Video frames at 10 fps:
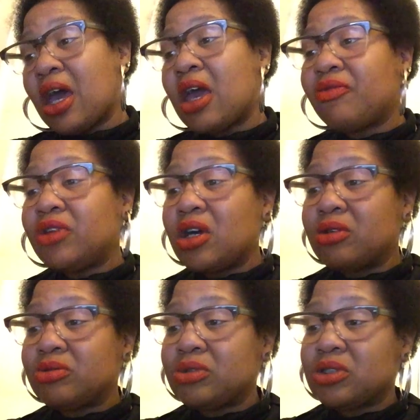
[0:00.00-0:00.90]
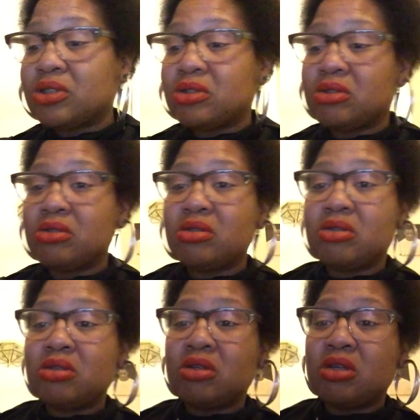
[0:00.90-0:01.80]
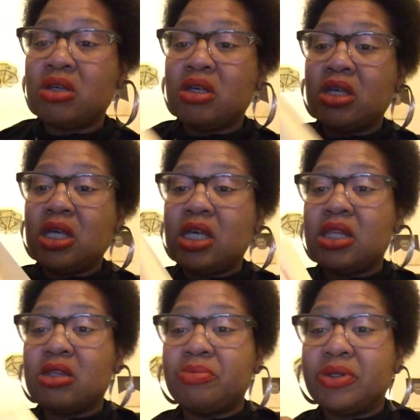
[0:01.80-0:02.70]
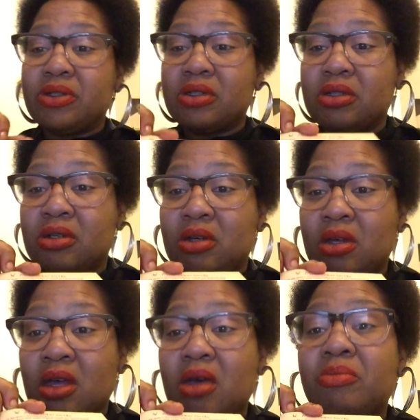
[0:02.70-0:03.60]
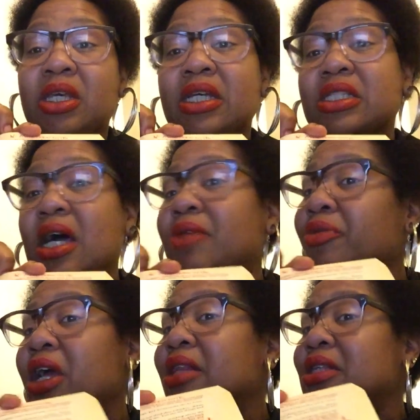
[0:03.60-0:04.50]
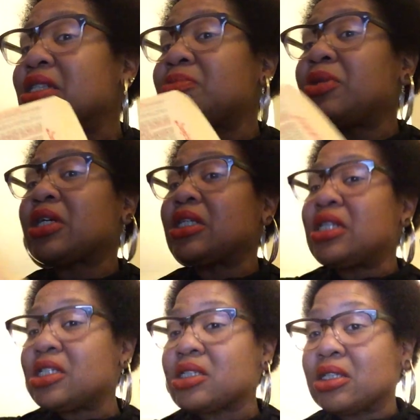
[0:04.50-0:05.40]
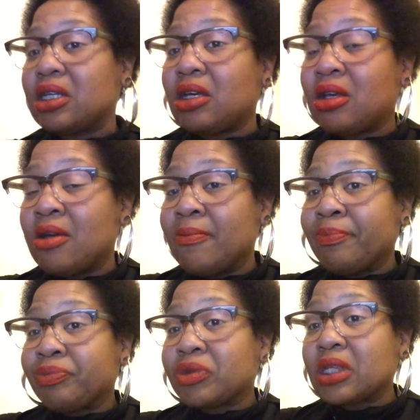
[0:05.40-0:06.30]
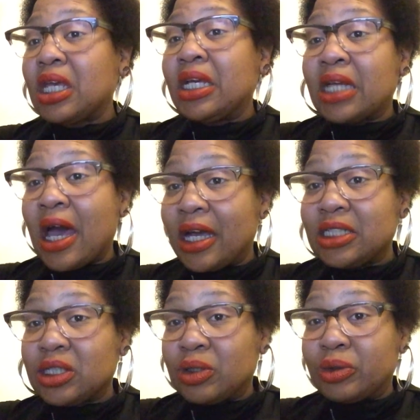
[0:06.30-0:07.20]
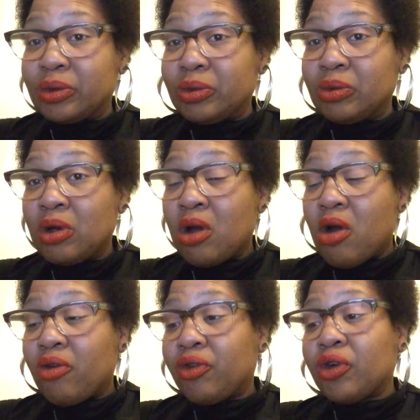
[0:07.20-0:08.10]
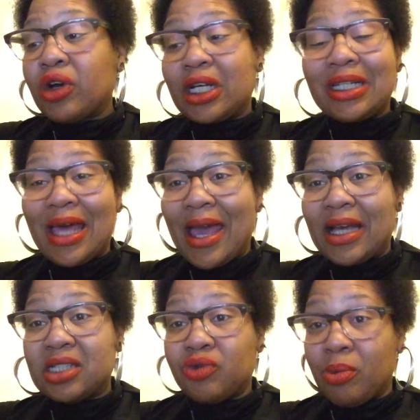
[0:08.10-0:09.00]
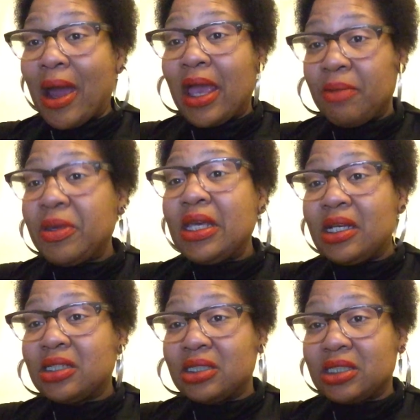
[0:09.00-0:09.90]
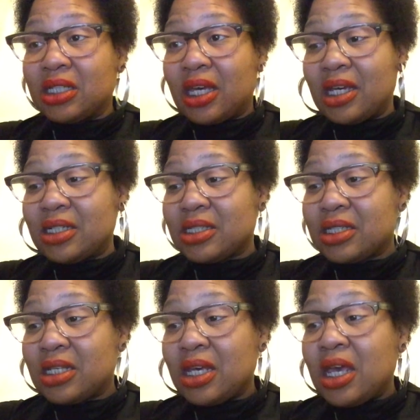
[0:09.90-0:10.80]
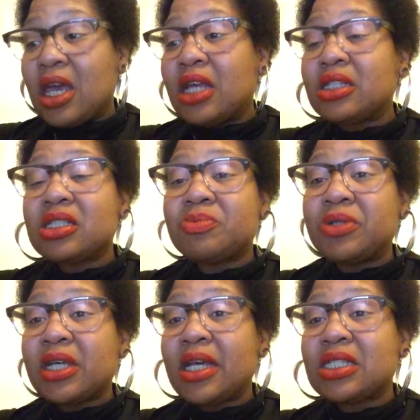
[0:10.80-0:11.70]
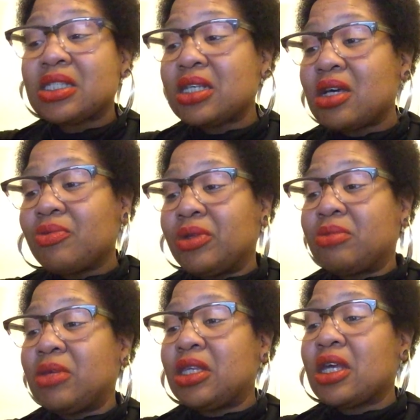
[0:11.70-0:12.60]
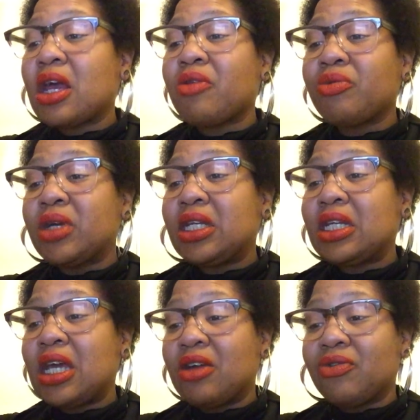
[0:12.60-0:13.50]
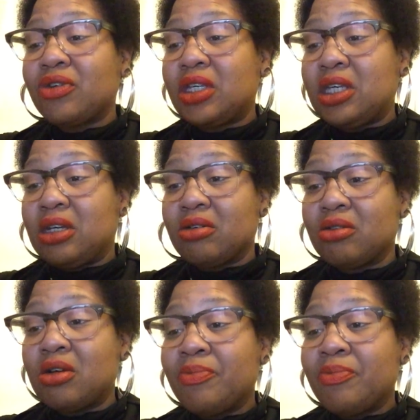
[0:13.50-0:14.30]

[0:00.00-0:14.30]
I have notes in the book because I read this book initially in high school for a class, for my AP English class. And this book has stuck with me that I read it every year.